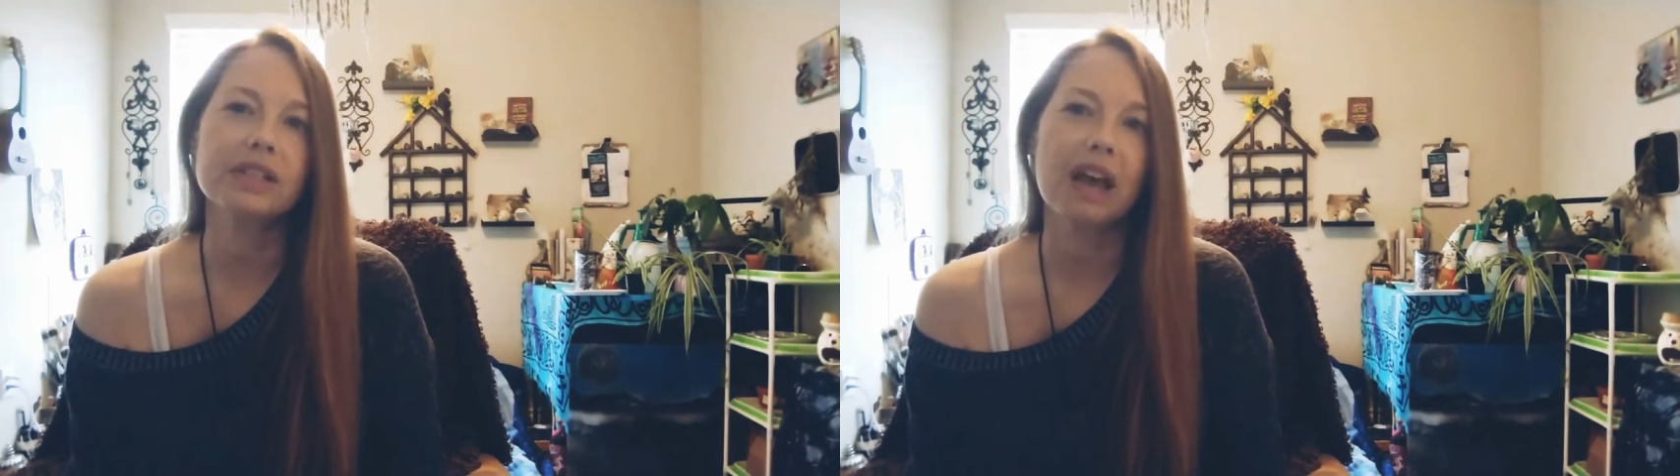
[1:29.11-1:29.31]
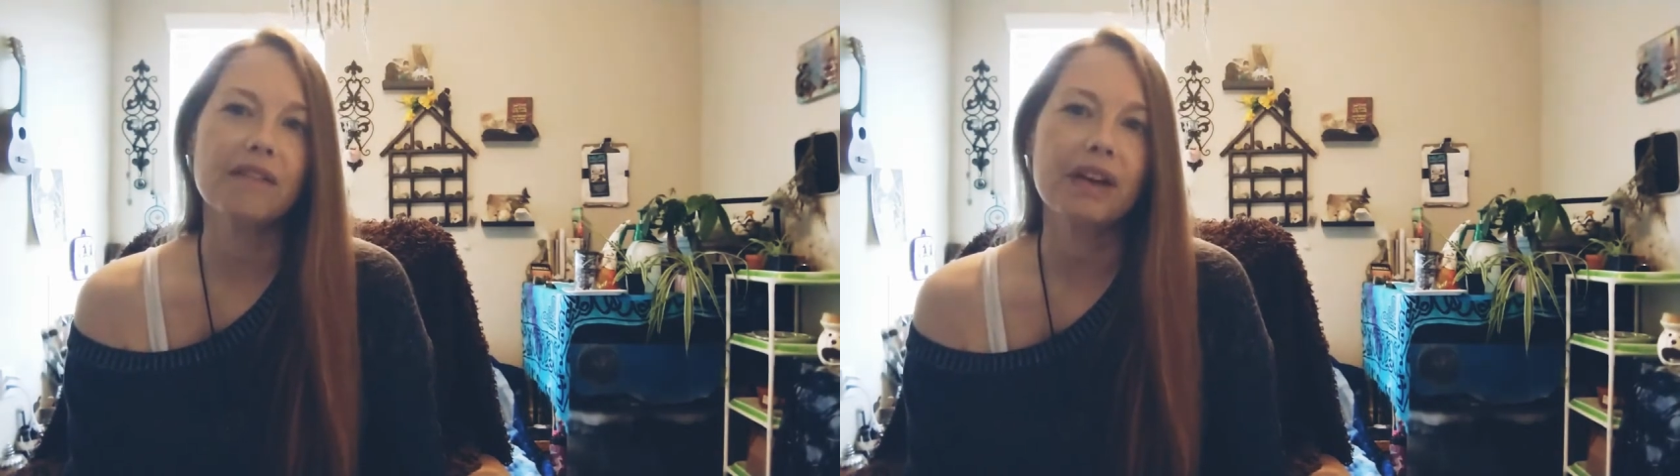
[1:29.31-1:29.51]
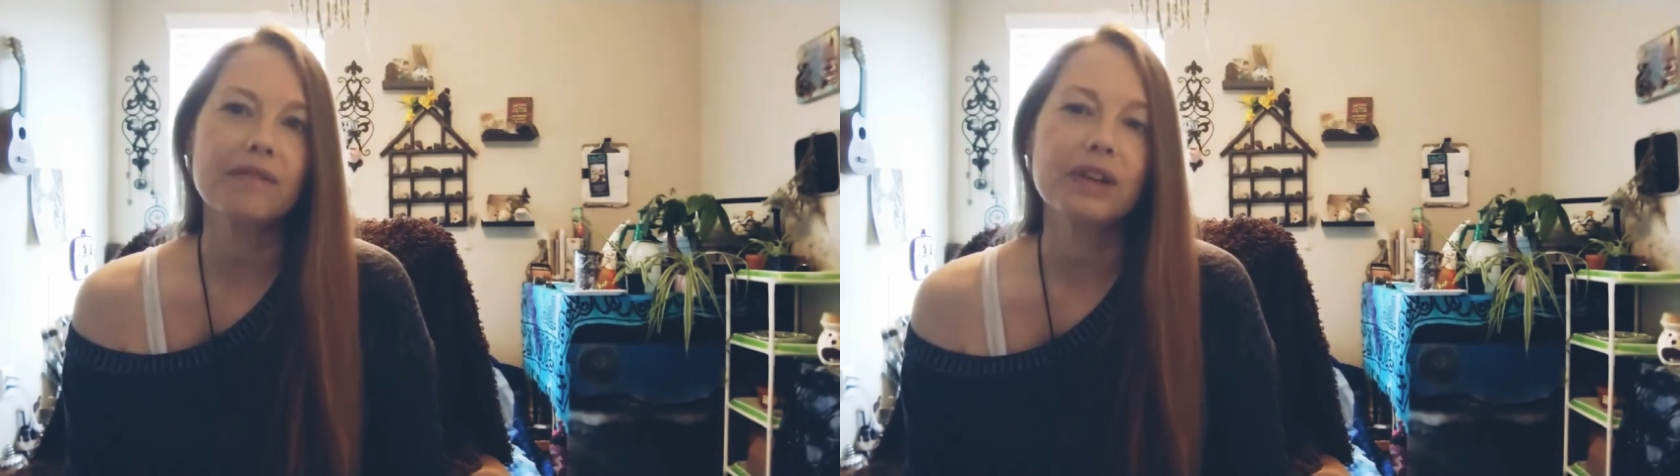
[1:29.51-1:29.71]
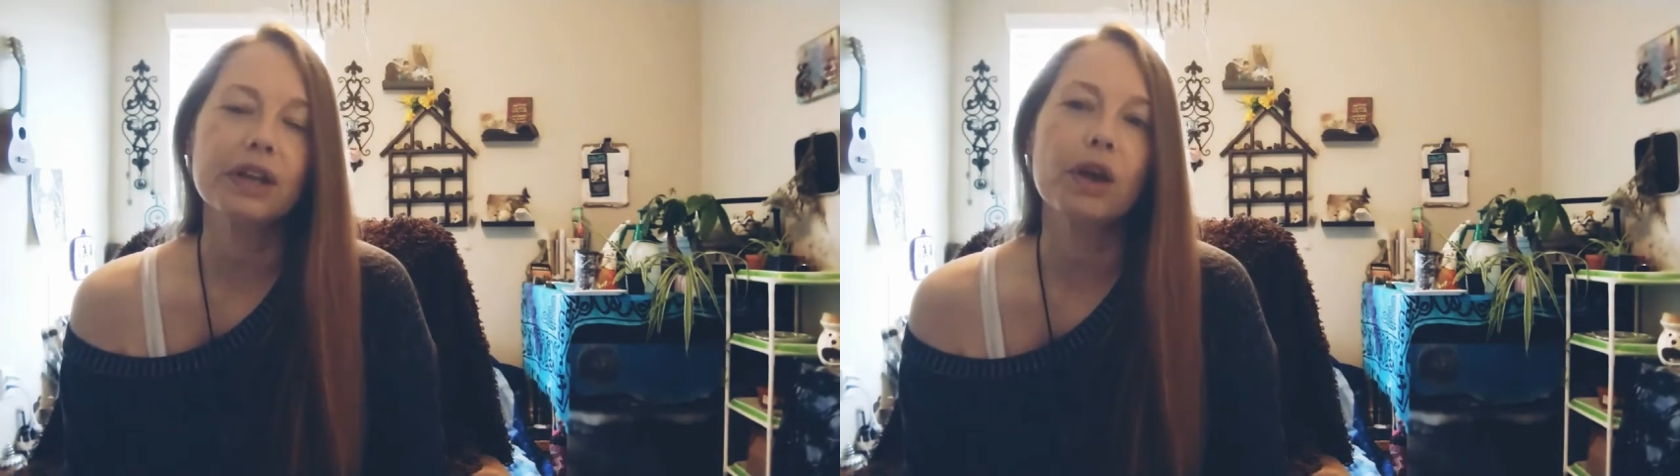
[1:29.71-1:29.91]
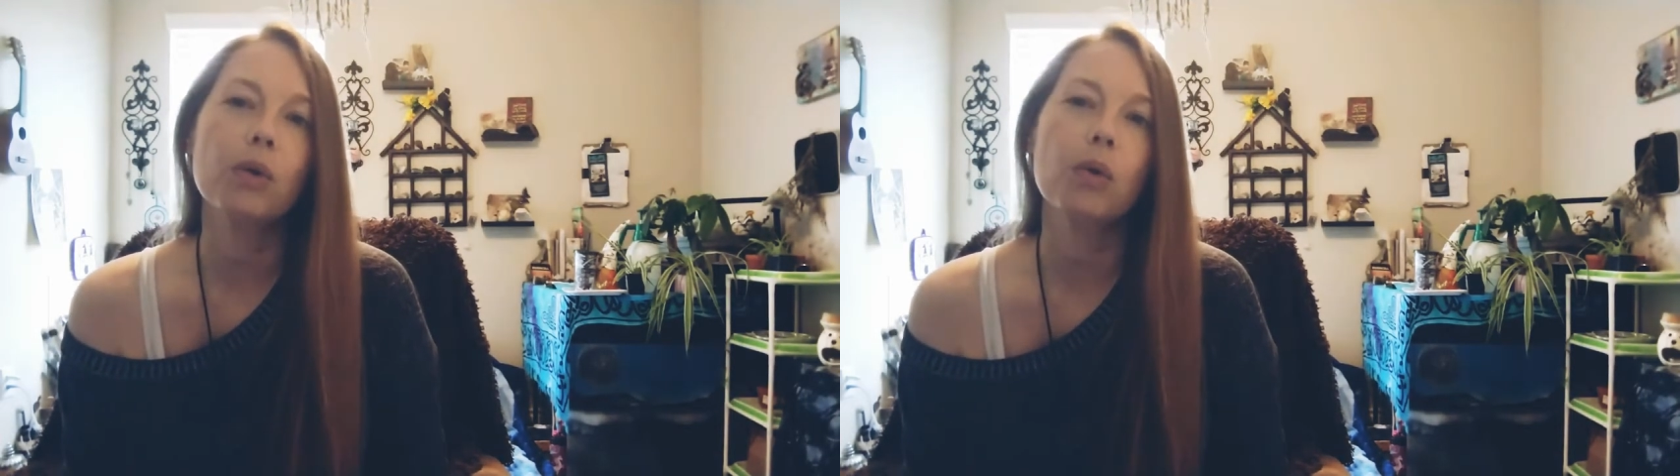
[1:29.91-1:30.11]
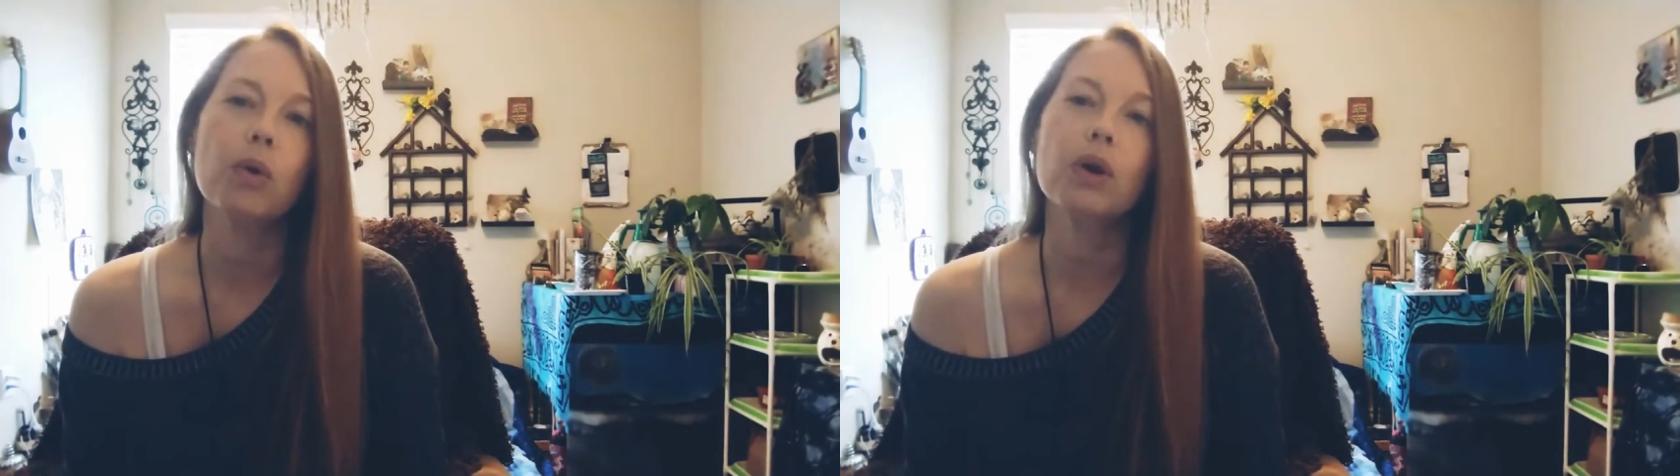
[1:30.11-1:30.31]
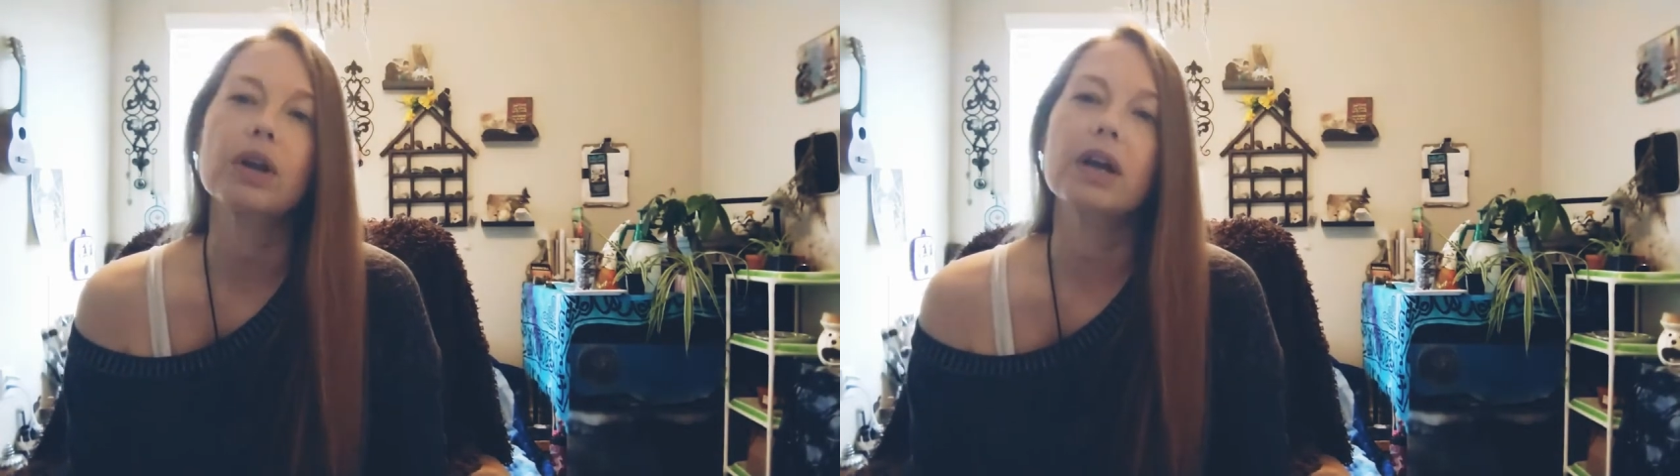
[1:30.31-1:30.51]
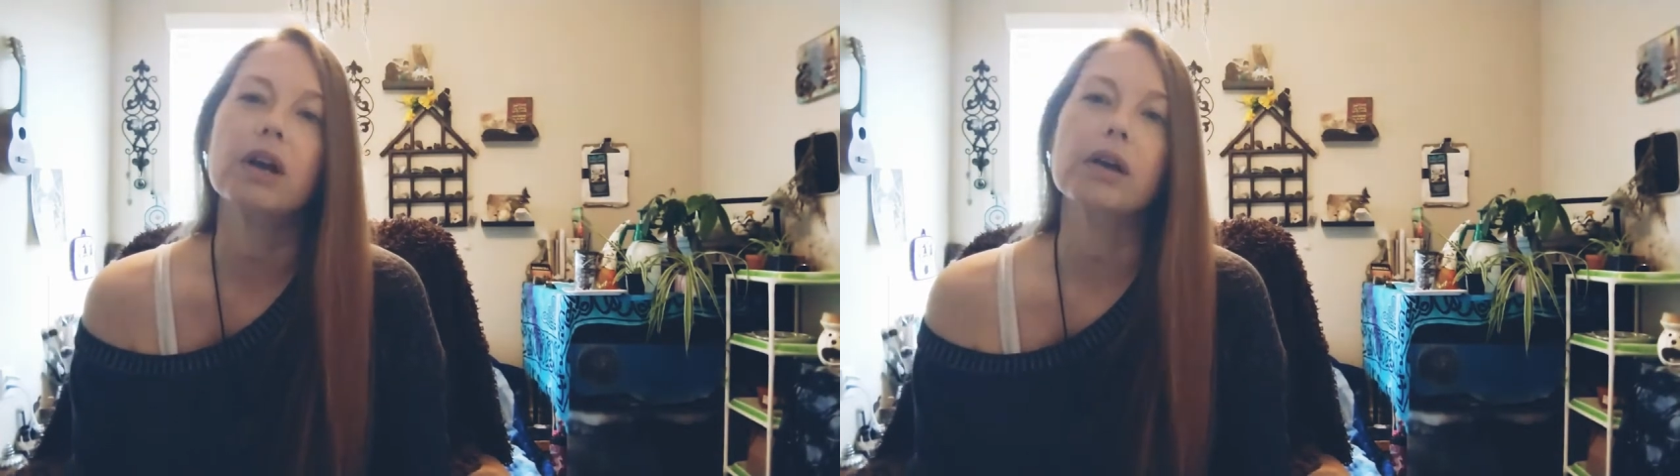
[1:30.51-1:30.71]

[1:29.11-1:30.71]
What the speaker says: Tievine video, or